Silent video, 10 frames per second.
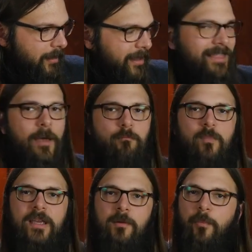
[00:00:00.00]
That
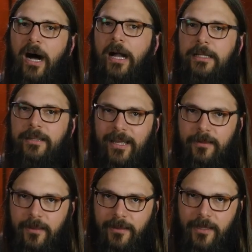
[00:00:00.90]
mid body
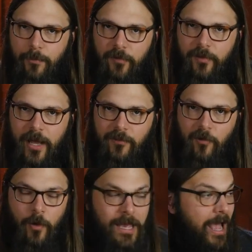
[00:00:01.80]
that they provide.
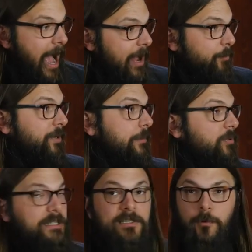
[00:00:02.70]
So I'm pretty
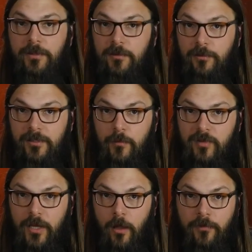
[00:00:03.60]
pleased with the strings
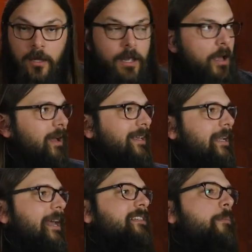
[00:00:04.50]
themselves. Again,
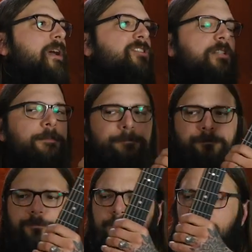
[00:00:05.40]
as I mentioned,
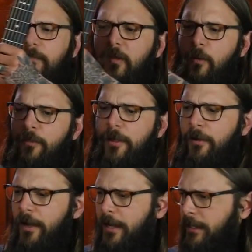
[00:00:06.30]
they're
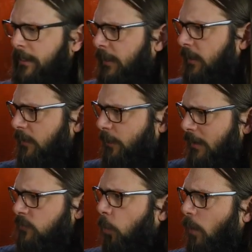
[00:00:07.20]

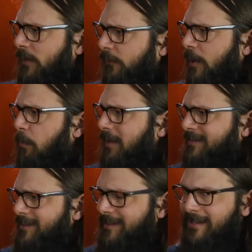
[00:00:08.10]
about 25 bucks
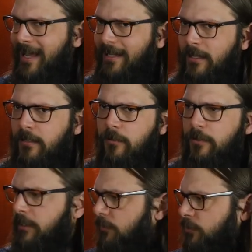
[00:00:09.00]
a set,
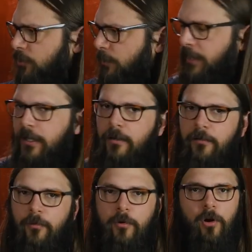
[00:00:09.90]
including shipping
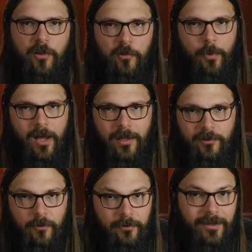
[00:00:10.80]
from across the pond.
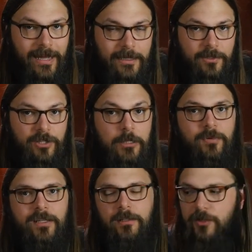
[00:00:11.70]
So they're not a cheap
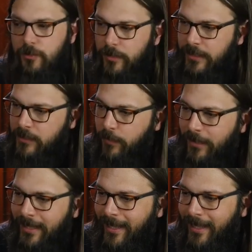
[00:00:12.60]
set of strings,
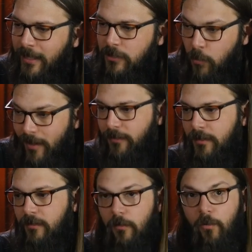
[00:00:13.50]
but do I
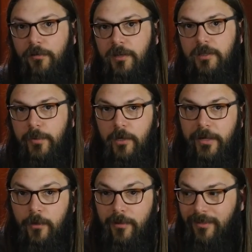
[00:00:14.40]
think they're worth
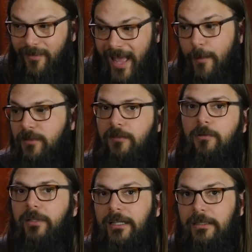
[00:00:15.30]
experimenting with?
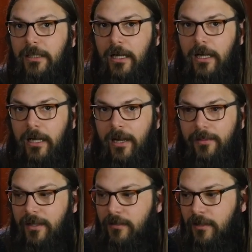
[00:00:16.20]
Absolutely. I
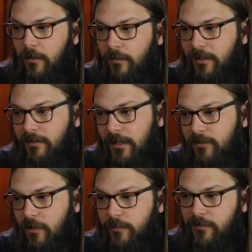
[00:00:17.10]
think, you know, in
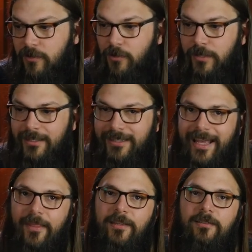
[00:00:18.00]
terms of strings,
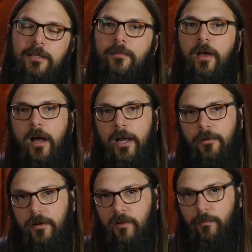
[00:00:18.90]
yeah, they sit on the higher
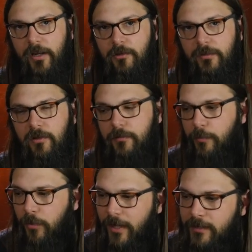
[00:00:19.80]
end of the spectrum in terms
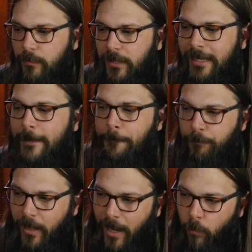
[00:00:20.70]
of price, but
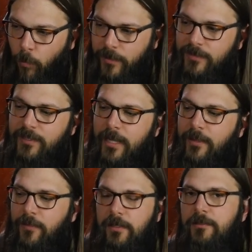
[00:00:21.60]
I would say
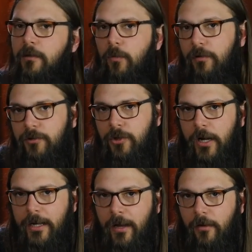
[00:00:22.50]
that these are worth
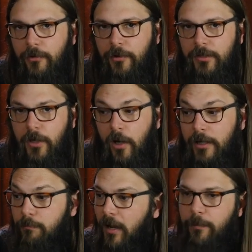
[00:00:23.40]
trying out on your guitar.
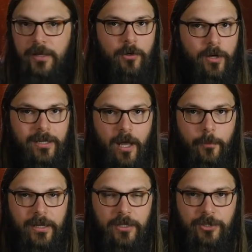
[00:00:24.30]
It might be a great
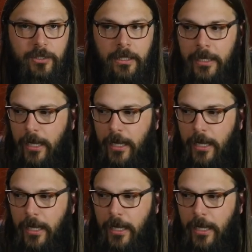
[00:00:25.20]
combination.